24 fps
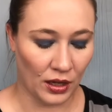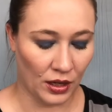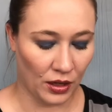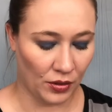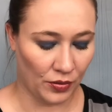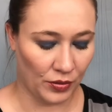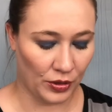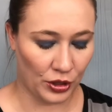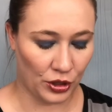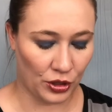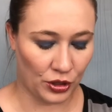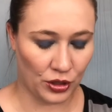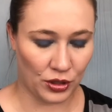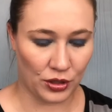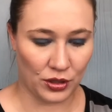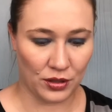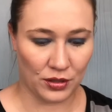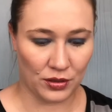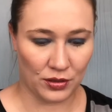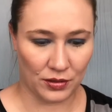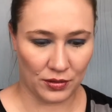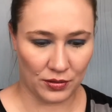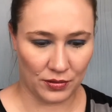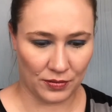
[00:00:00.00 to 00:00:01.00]
which
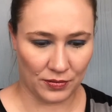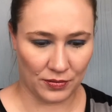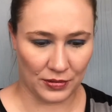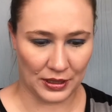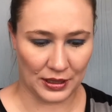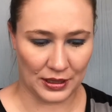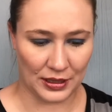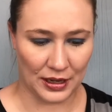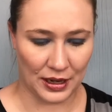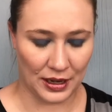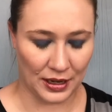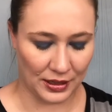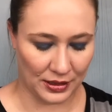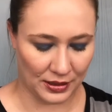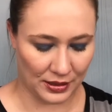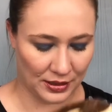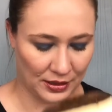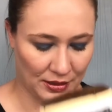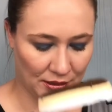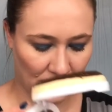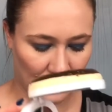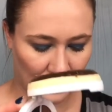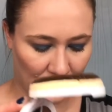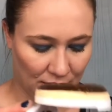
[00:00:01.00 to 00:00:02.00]
was not
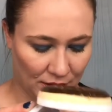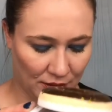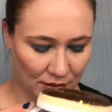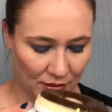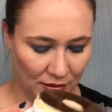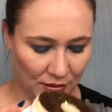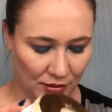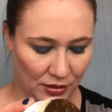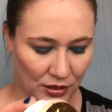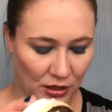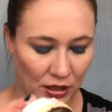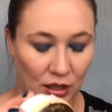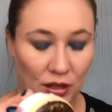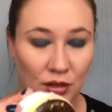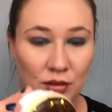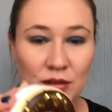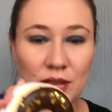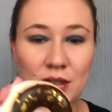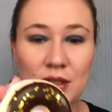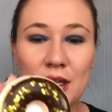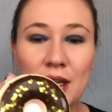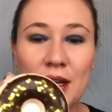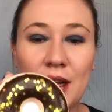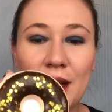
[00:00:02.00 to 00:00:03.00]

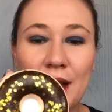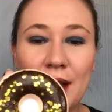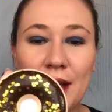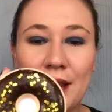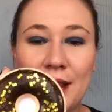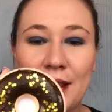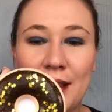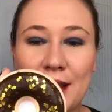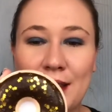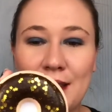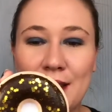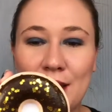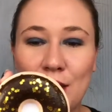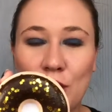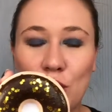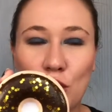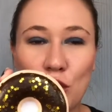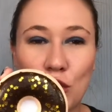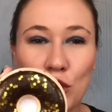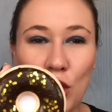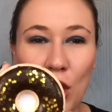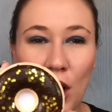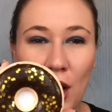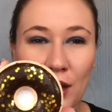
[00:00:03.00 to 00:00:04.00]
closed. This is
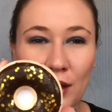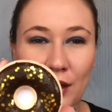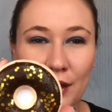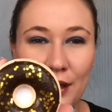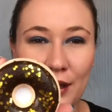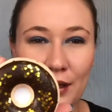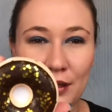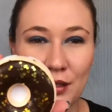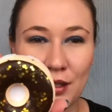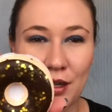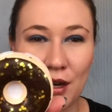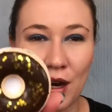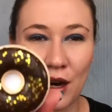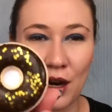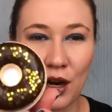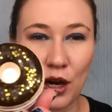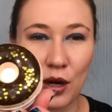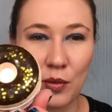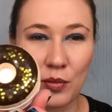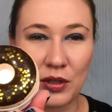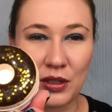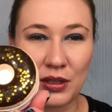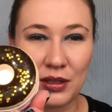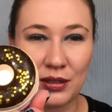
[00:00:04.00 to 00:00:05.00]
chocolate
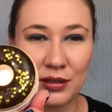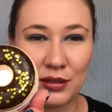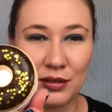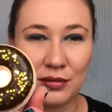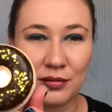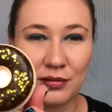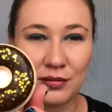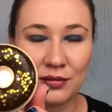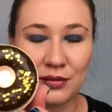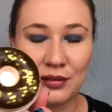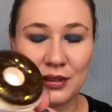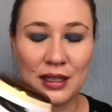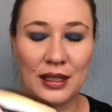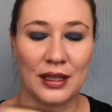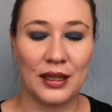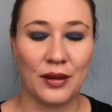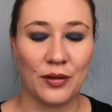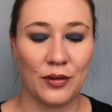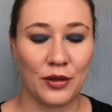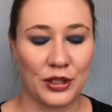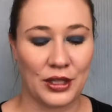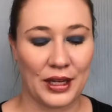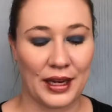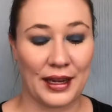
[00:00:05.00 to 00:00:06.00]
caramel,
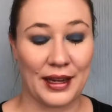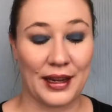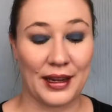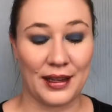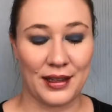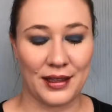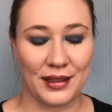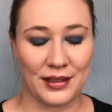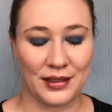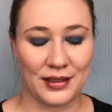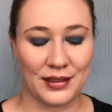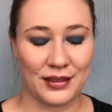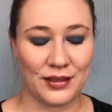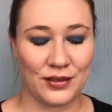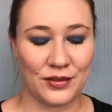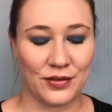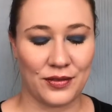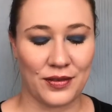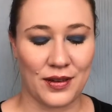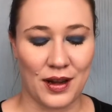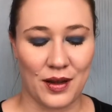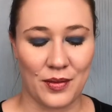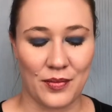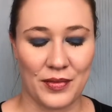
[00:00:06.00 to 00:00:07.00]
which I get
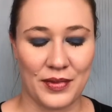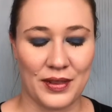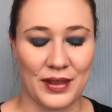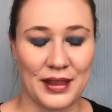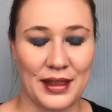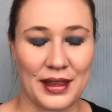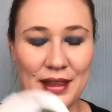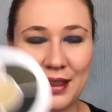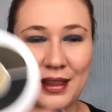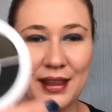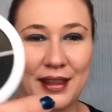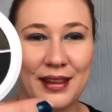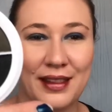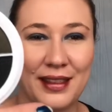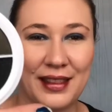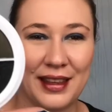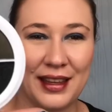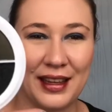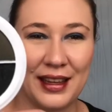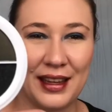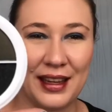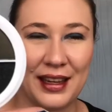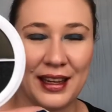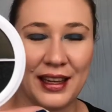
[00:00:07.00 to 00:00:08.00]
from the,
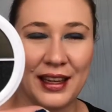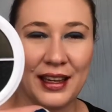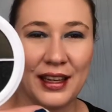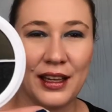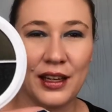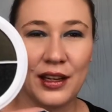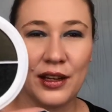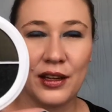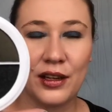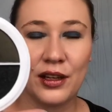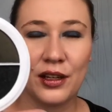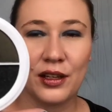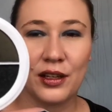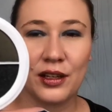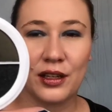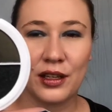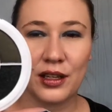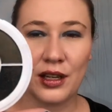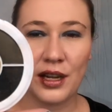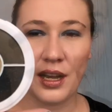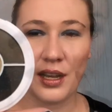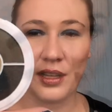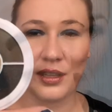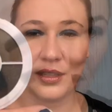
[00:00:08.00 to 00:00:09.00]
the
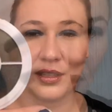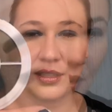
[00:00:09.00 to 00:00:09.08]
colors